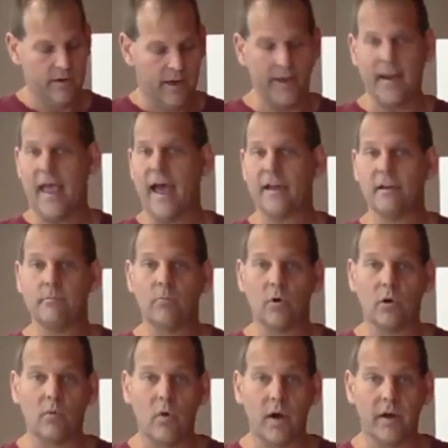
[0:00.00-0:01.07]
and added
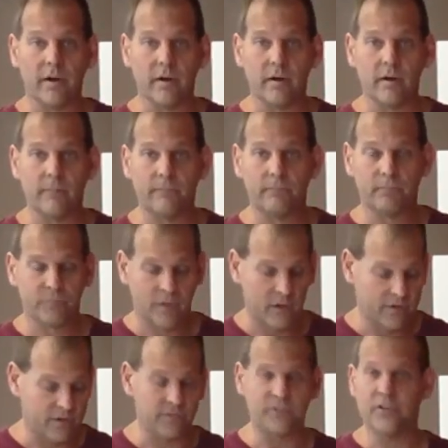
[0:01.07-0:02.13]
more water,
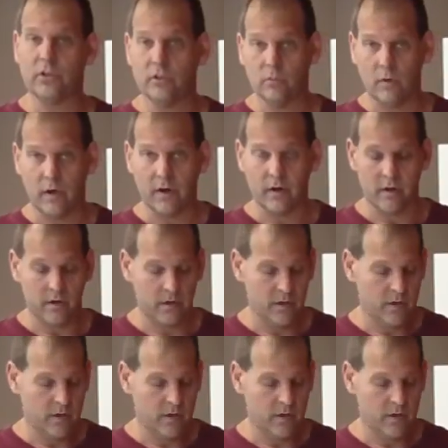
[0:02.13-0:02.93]
distilled water.